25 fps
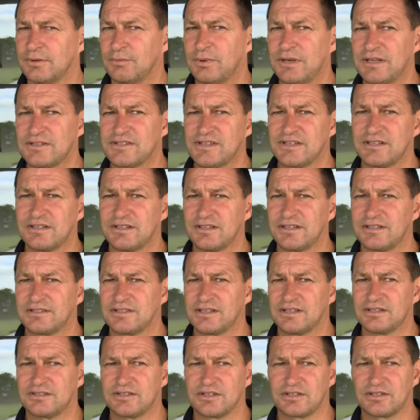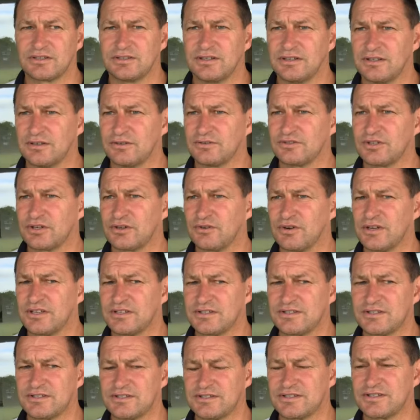Well, that's a it's, it's a you know it's a great
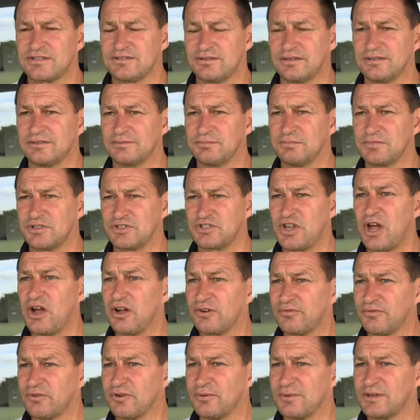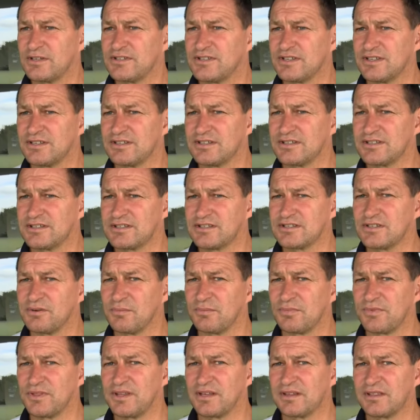um, start for him. It's it's
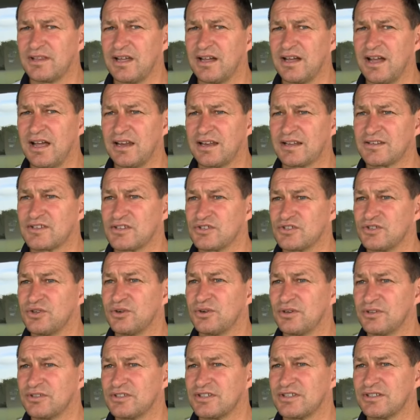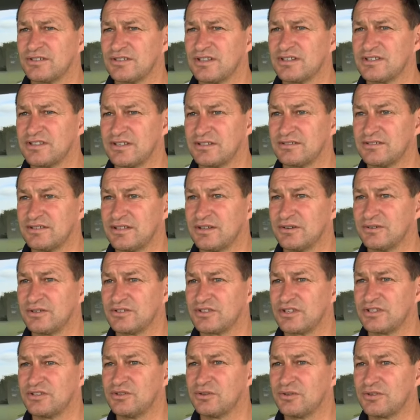something that Alex has done as a as a you know
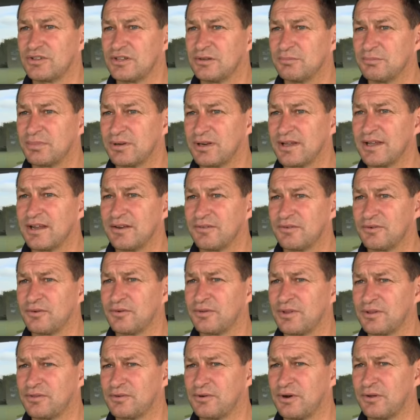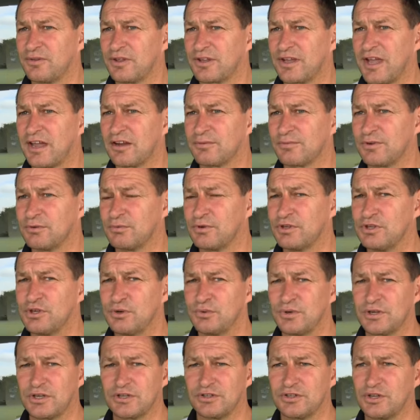as a youth team player and through throughout the academy. We
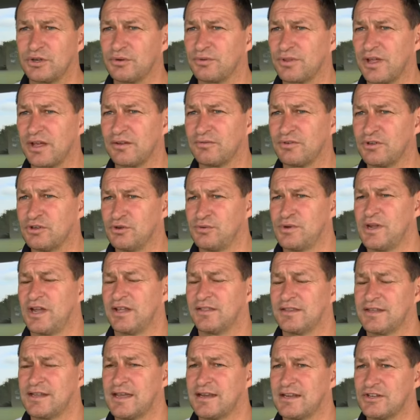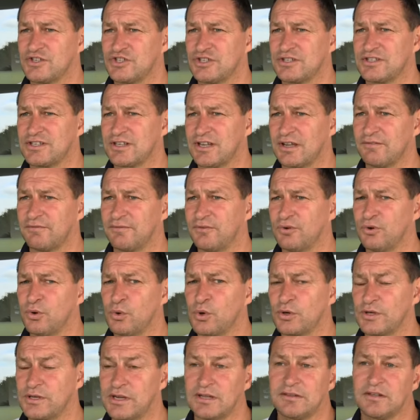knew he could do that. We knew he had the energy to get
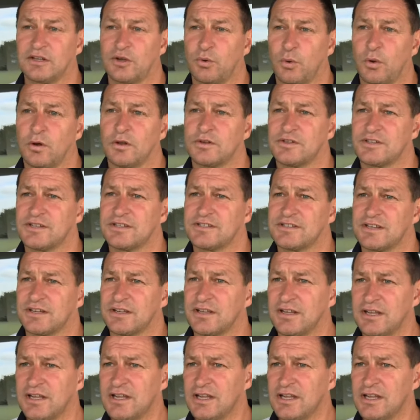forward and he had the quality to